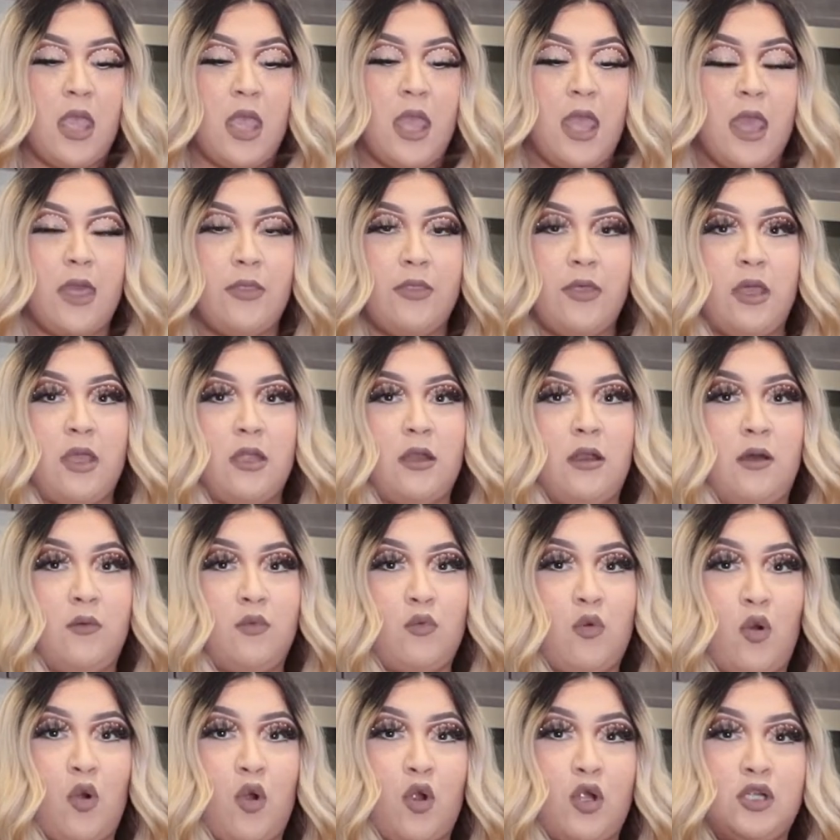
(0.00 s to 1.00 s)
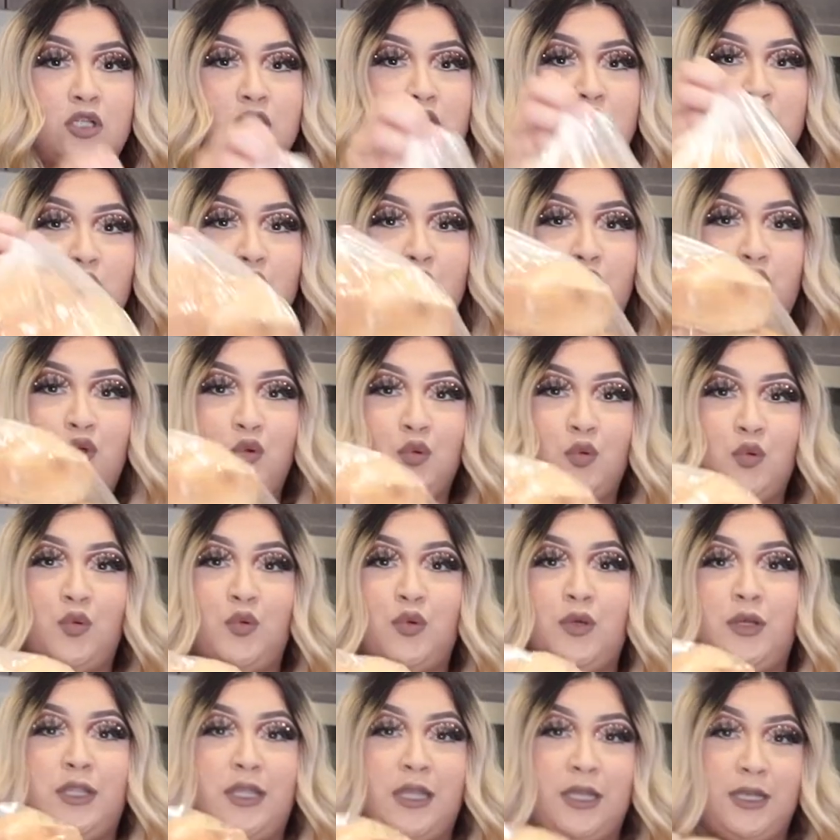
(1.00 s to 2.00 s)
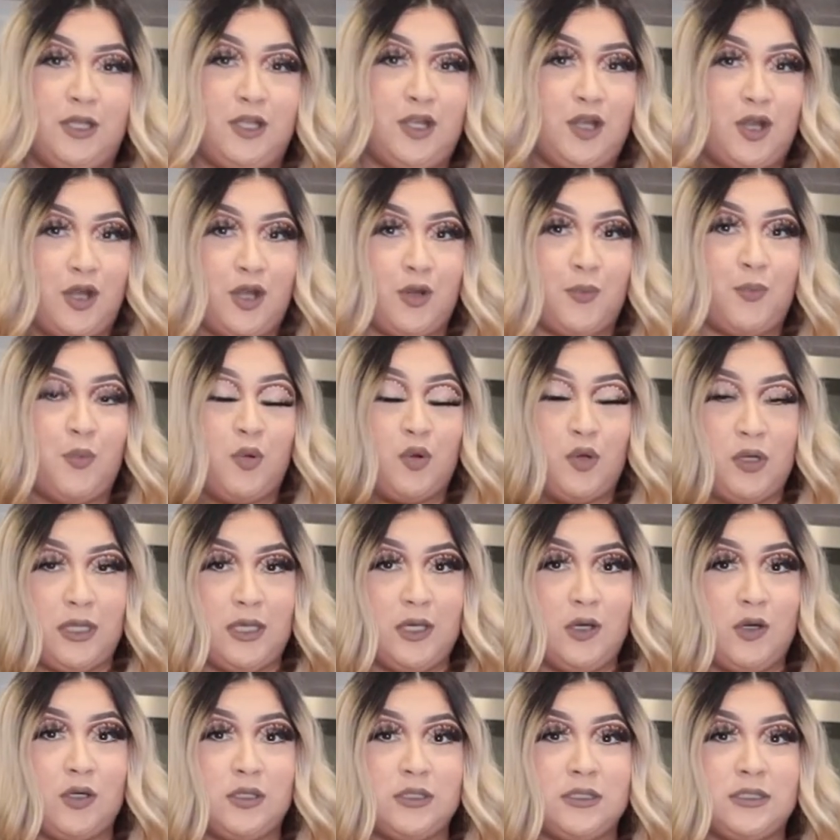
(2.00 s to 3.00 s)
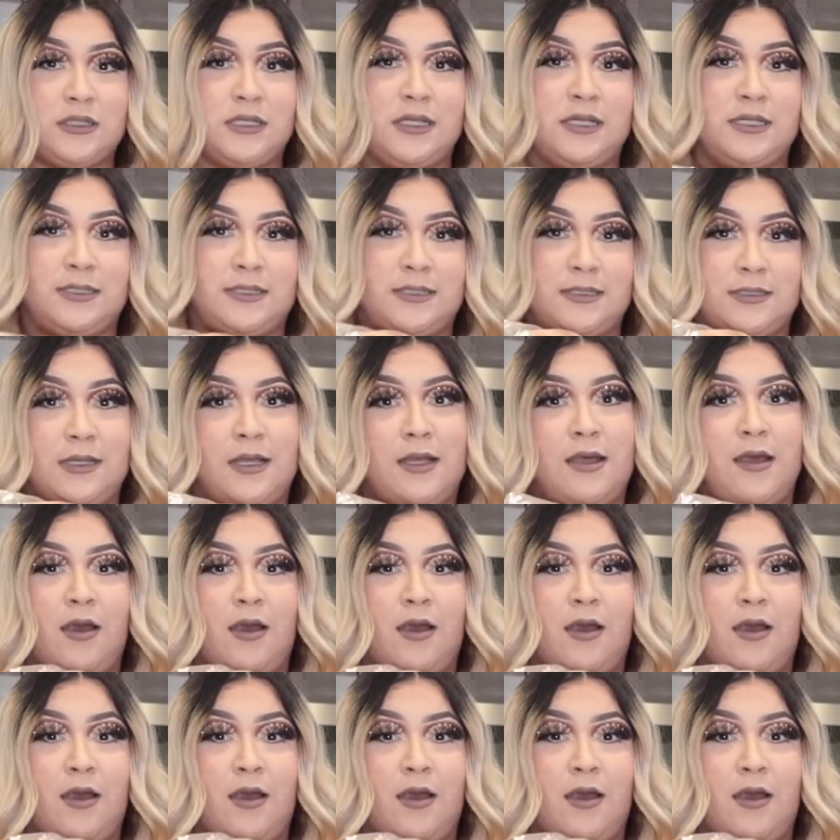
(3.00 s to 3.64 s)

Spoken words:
And then of course you need your bolillos, because